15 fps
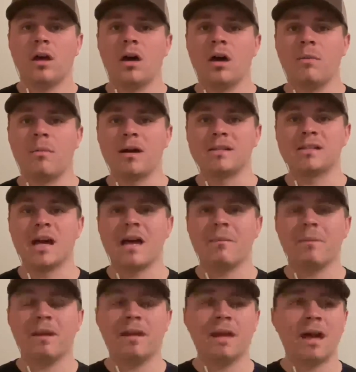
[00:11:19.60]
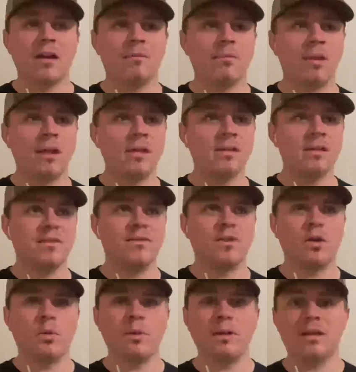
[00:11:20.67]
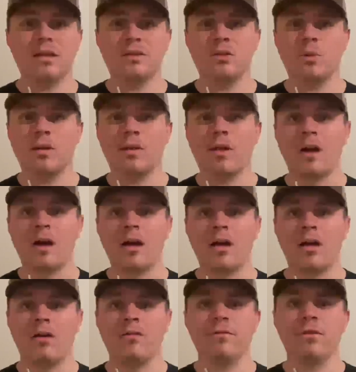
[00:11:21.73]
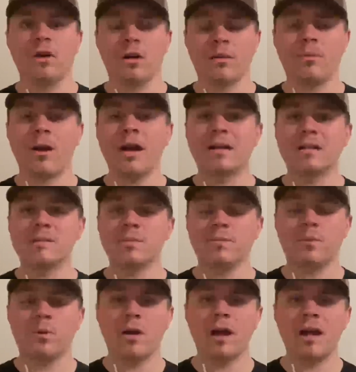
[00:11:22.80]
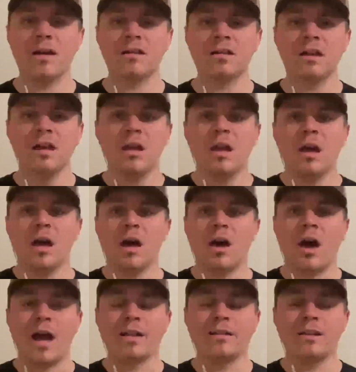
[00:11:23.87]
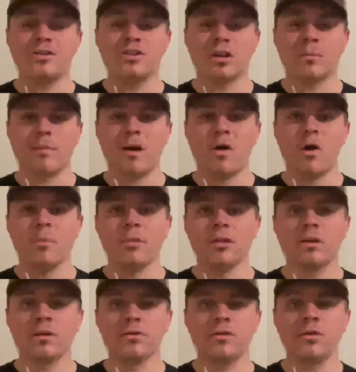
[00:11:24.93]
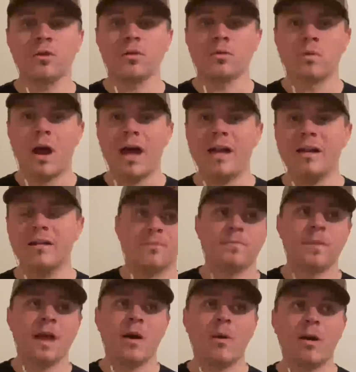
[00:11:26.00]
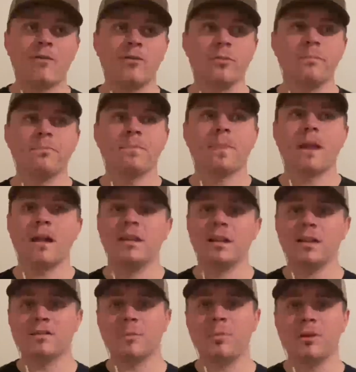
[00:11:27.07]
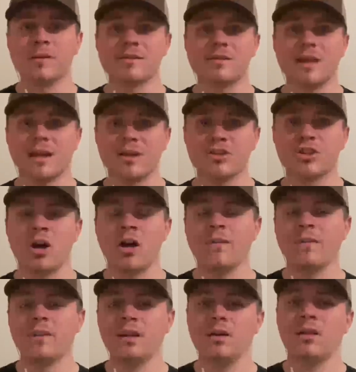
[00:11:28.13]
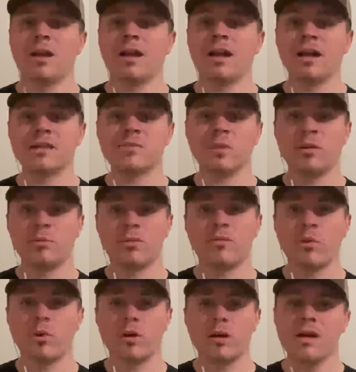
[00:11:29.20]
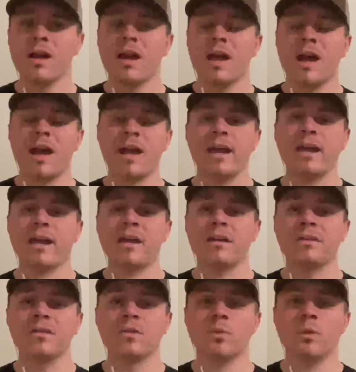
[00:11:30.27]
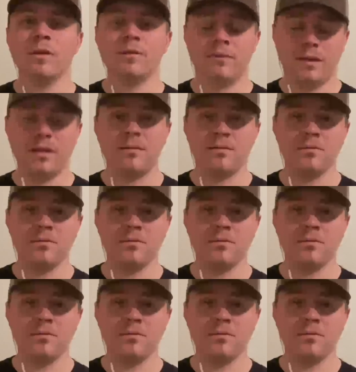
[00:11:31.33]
my sight being out of place, even though we did do a lot of target practice beforehand. I did jerk my arm a little to the right. However, I did have to put a second shot in the deer like I explained before, and we did